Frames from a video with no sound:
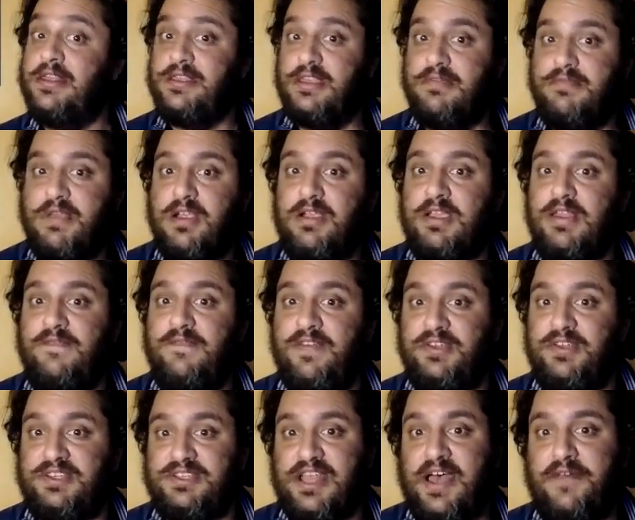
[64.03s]
the American
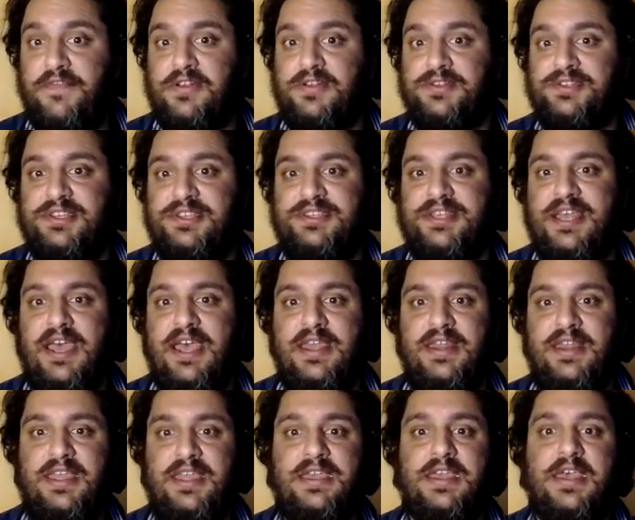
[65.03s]
Philosophical
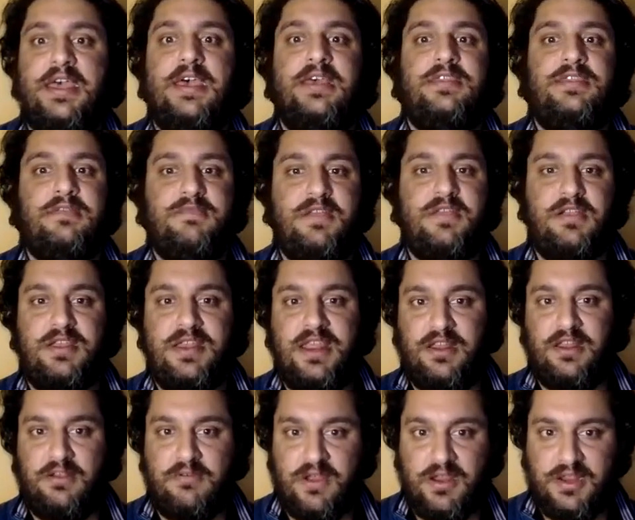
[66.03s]
Society, the American
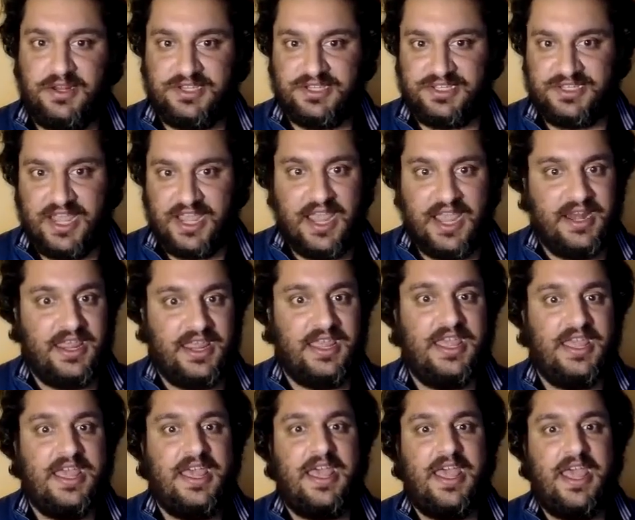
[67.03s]
Antiquarian
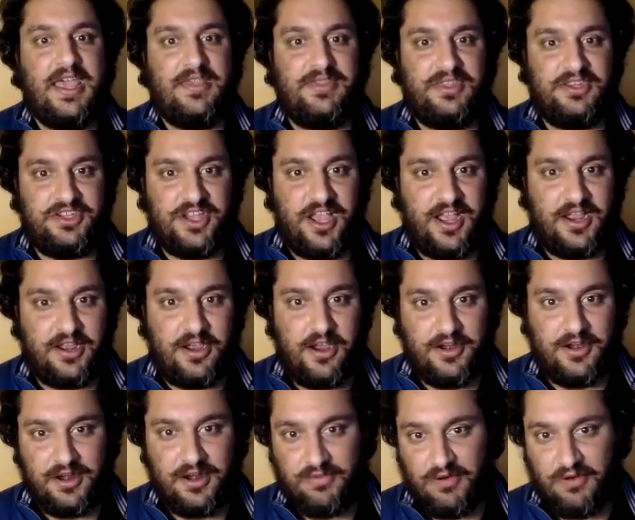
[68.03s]
Society, and the John
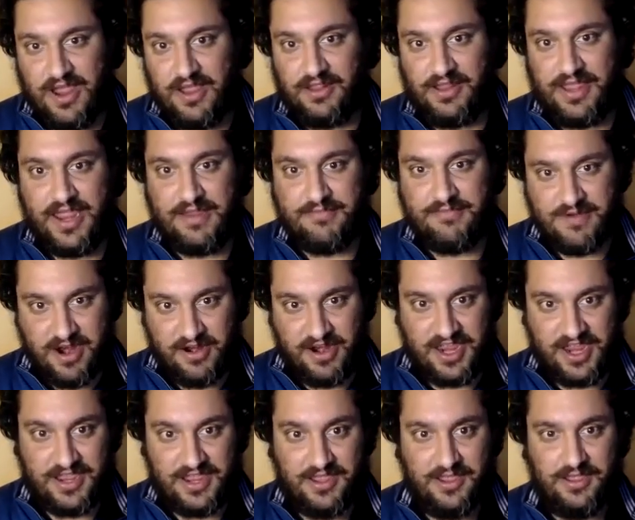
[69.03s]
Carter Brown
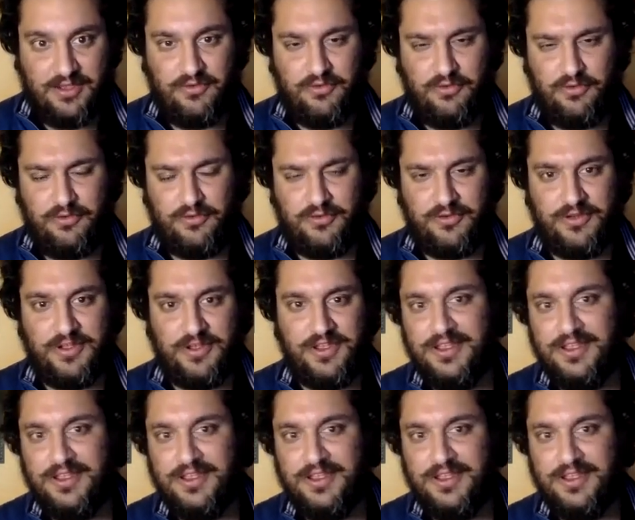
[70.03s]
Library. Whew.